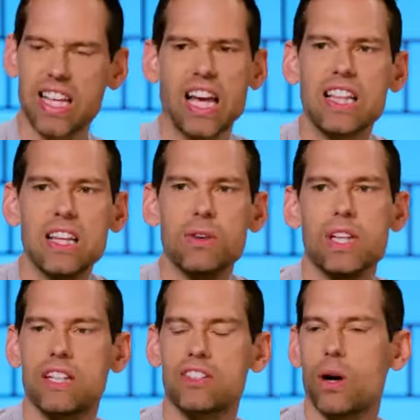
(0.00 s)
Like, I
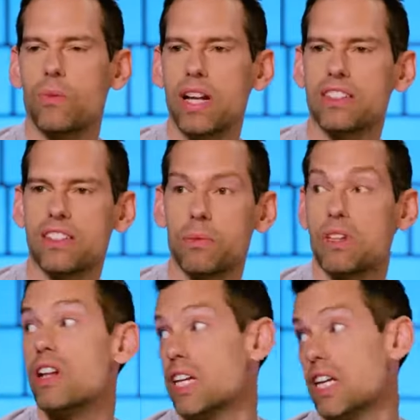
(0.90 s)
literally, and so I read it to
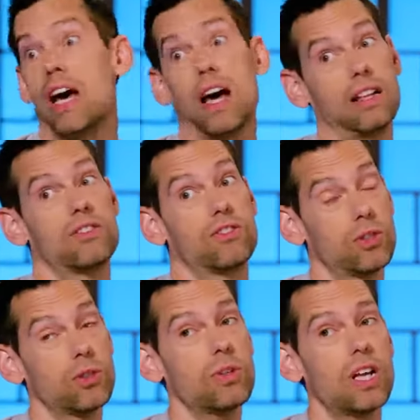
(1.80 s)
someone, they're like, yeah,
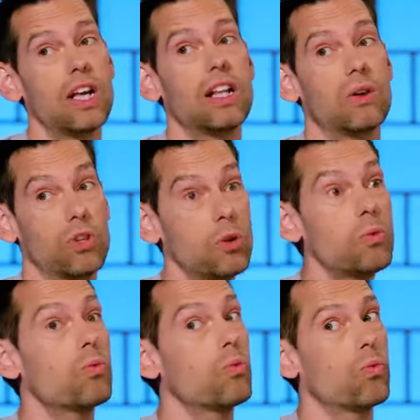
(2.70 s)
dude, can
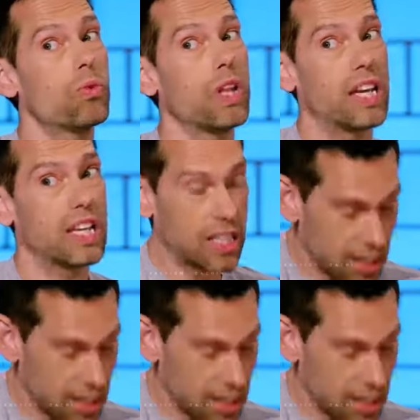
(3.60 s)
you, like,